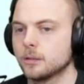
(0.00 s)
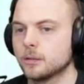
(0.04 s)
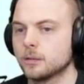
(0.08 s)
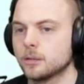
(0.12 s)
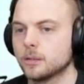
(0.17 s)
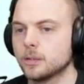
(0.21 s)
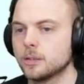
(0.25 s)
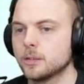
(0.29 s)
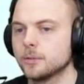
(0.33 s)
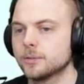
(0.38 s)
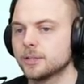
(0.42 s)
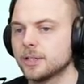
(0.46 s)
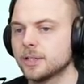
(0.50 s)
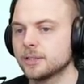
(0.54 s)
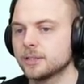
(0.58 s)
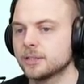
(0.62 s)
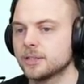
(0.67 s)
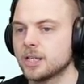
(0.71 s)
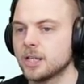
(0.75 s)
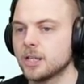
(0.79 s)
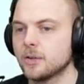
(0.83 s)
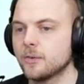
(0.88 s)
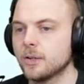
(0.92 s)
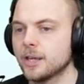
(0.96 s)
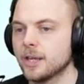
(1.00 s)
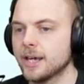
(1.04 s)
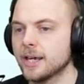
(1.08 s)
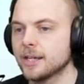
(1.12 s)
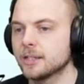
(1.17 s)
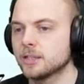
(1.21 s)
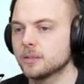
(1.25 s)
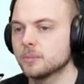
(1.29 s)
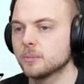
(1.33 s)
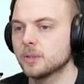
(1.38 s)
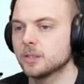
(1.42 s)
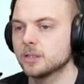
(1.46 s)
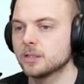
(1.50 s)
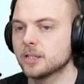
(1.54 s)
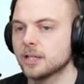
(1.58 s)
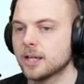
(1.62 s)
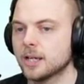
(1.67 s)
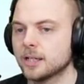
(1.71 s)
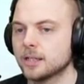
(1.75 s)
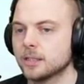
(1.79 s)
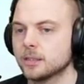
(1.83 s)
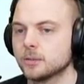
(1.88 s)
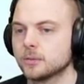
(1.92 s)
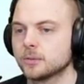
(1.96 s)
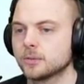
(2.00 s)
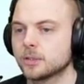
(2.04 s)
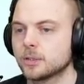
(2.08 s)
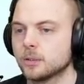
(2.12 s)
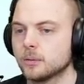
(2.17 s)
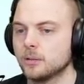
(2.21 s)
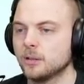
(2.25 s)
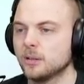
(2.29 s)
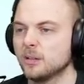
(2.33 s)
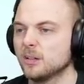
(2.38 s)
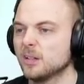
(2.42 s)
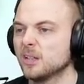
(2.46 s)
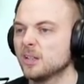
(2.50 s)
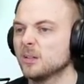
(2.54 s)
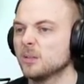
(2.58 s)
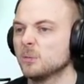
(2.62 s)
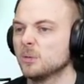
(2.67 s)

The user gets teary-eyed to make the target lose... oh, no, I don't